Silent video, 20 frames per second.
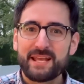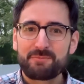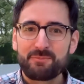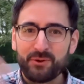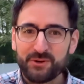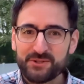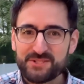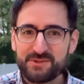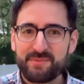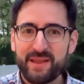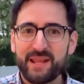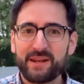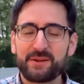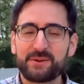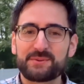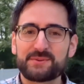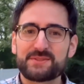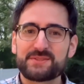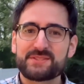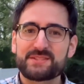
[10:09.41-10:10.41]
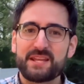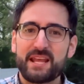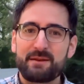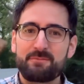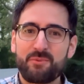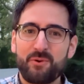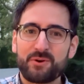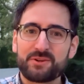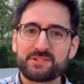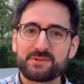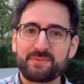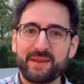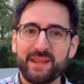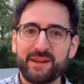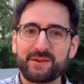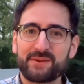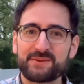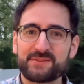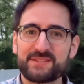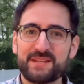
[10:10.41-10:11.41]
and more tomatoes and more
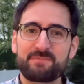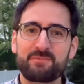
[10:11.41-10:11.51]
tomatoes